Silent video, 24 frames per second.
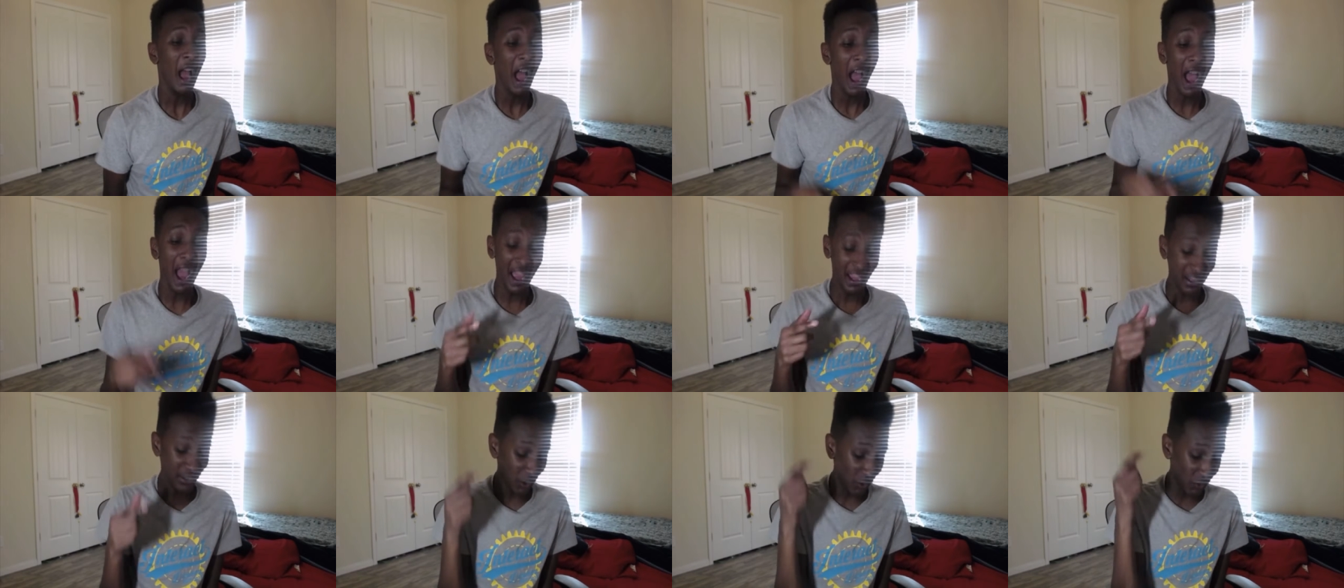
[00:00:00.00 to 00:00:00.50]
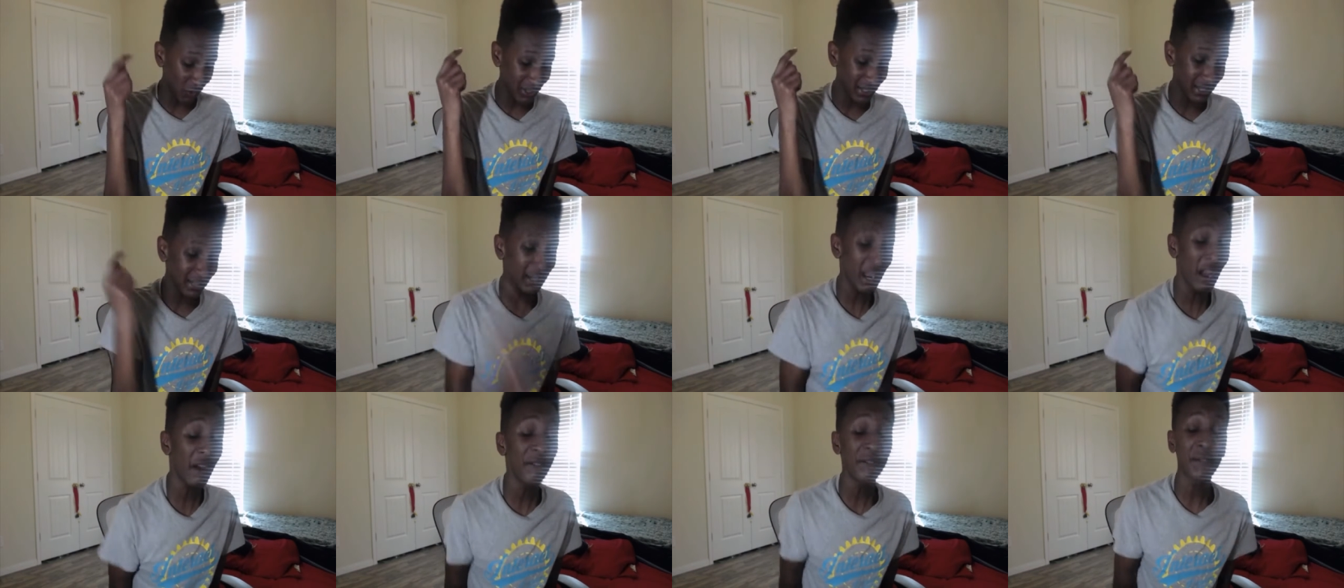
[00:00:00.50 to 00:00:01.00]
I know
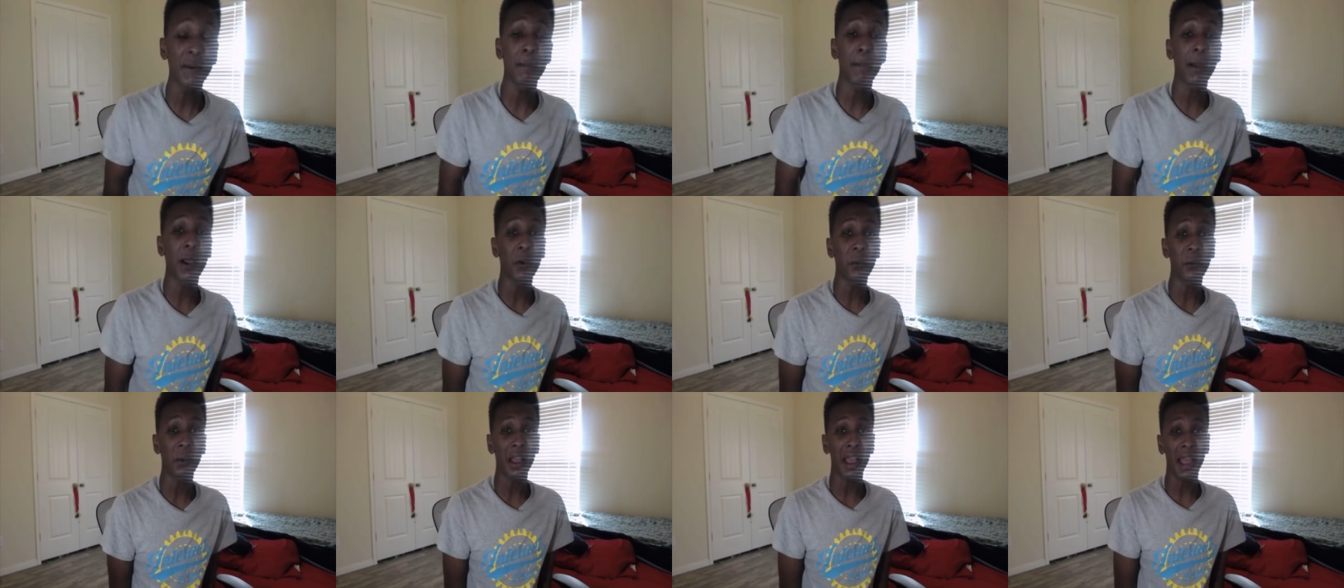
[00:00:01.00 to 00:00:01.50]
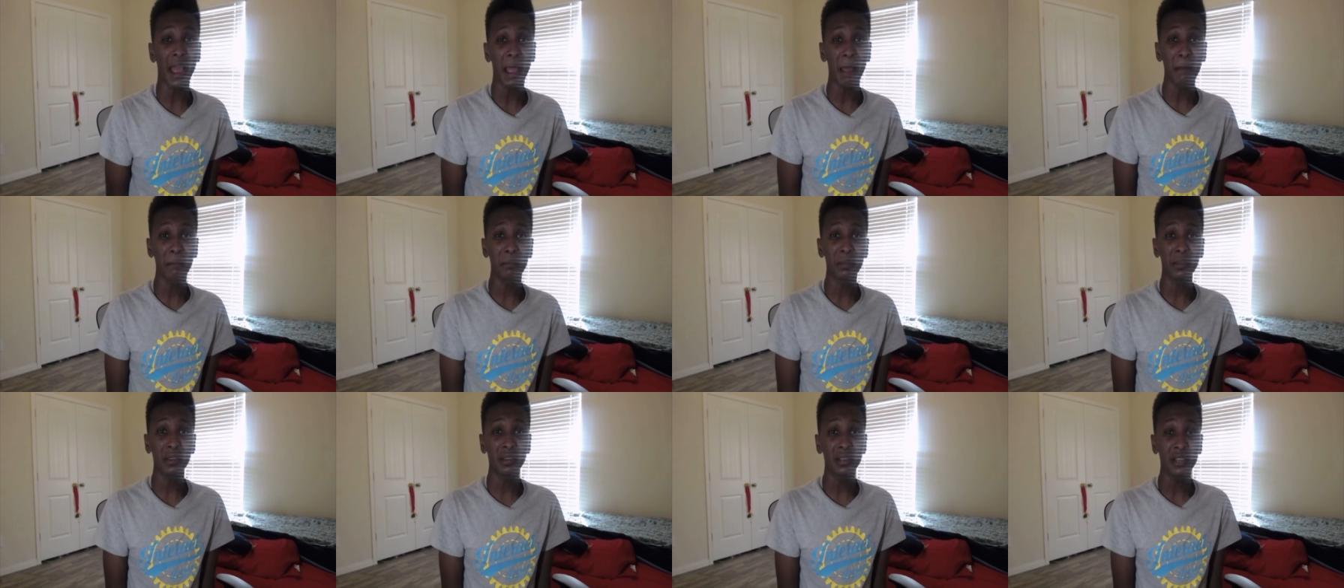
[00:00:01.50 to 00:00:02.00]
enough about what
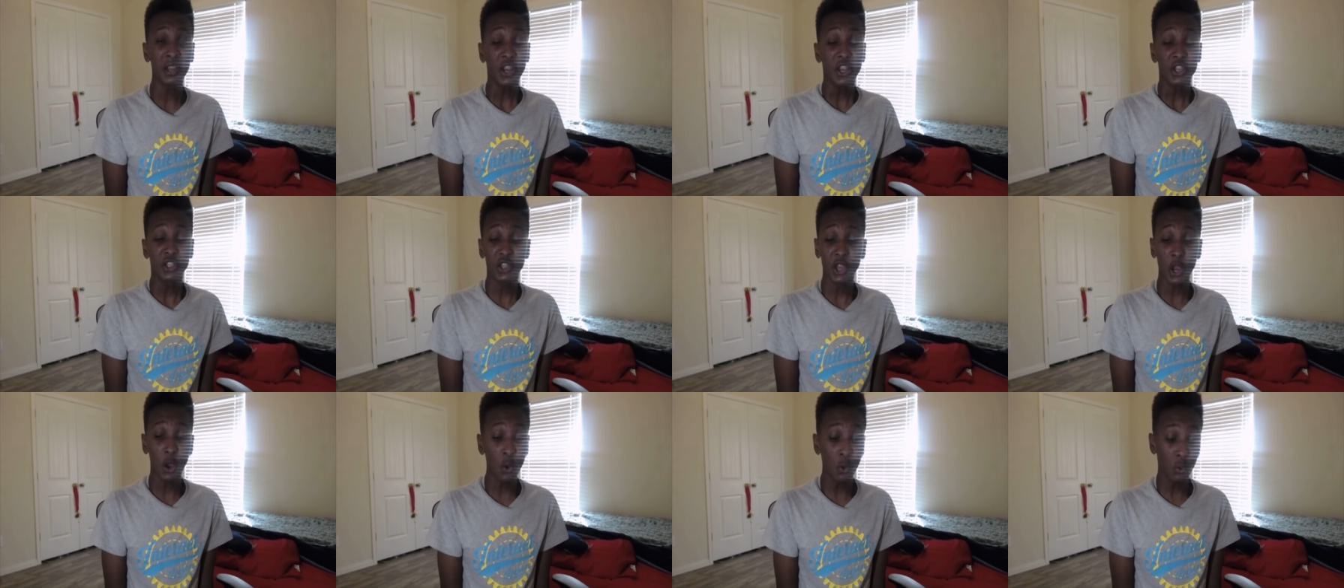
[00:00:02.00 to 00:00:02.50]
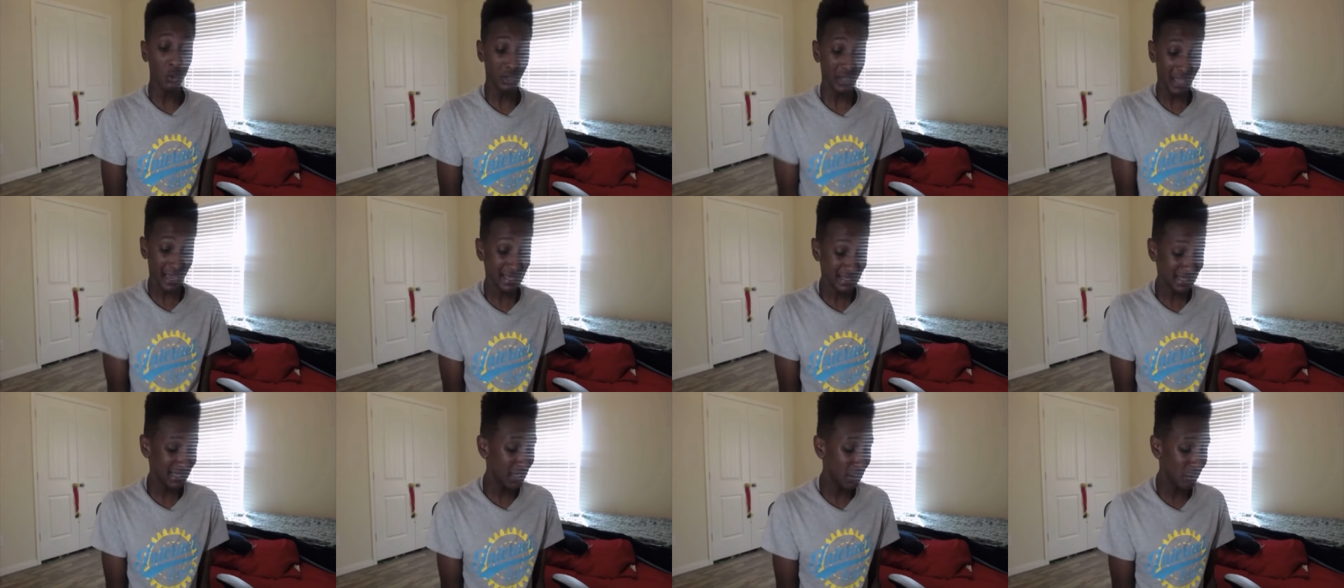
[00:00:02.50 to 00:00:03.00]
happened. So
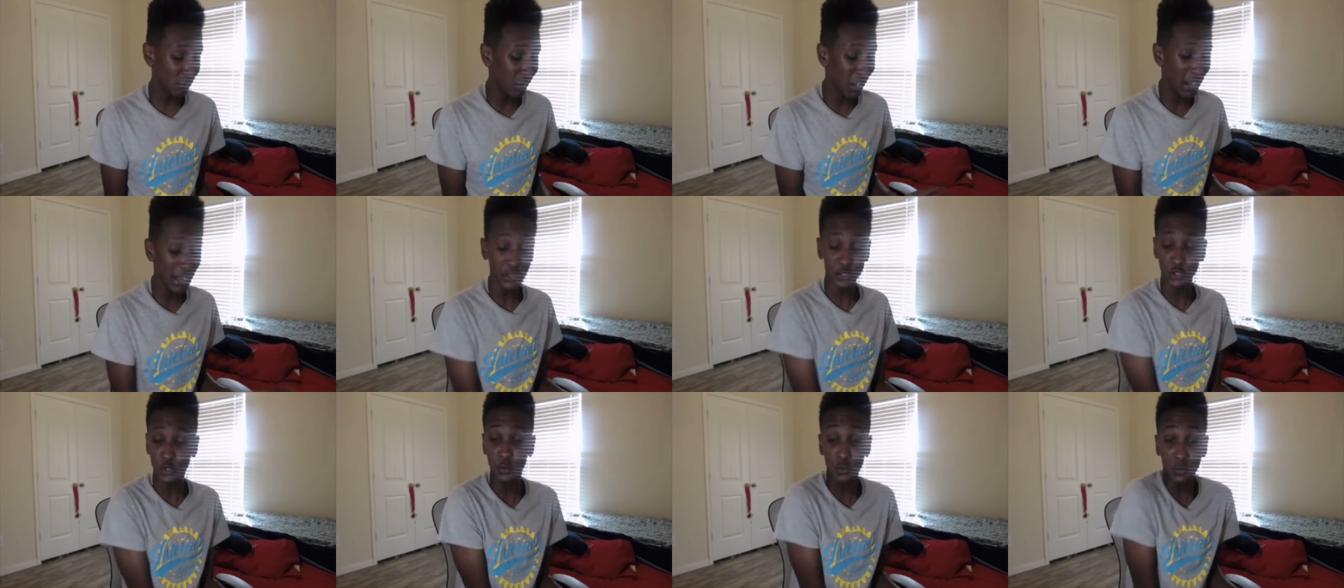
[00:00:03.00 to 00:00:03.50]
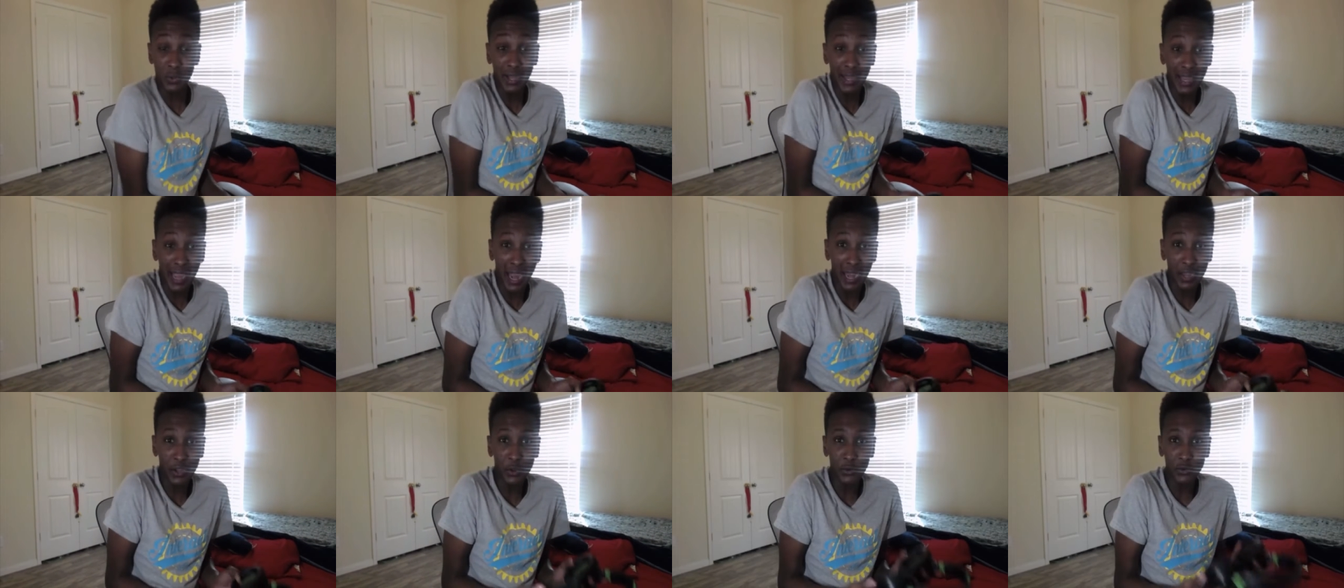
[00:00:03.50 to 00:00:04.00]
let's get right to it. We
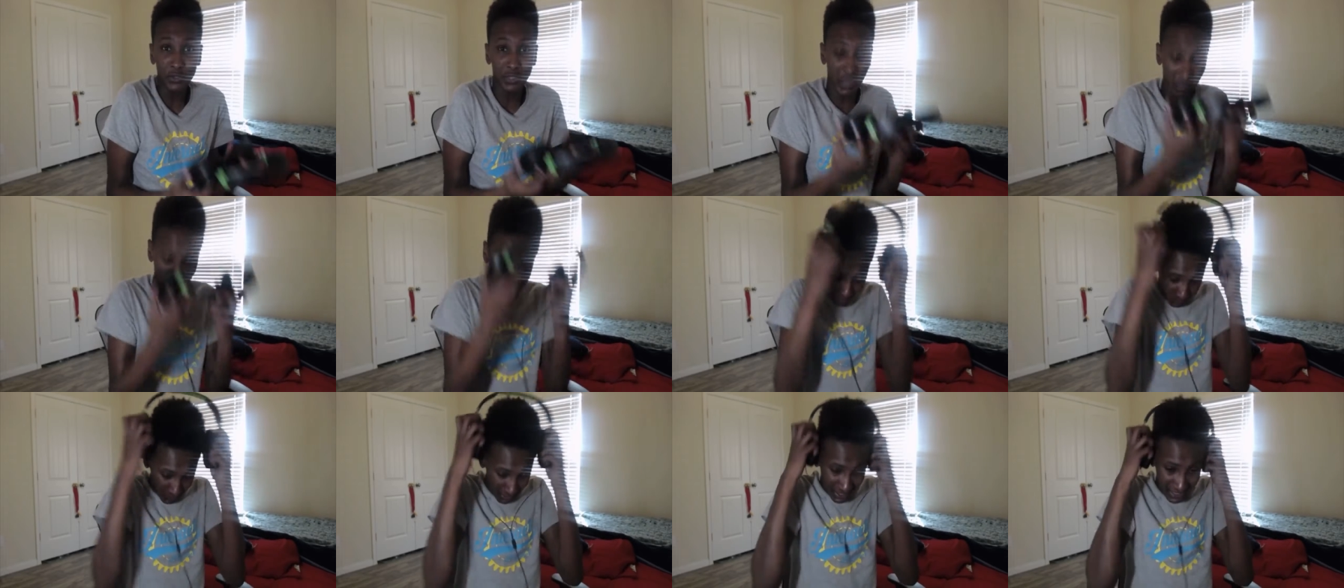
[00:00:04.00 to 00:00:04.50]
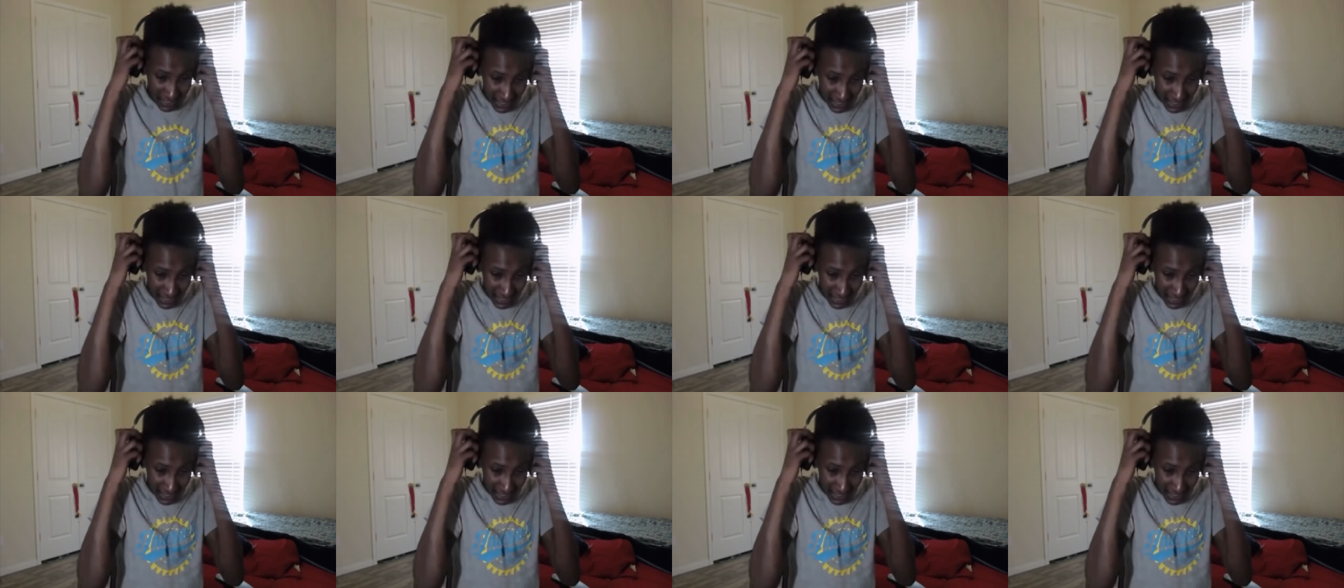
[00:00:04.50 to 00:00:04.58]
got no time to wait.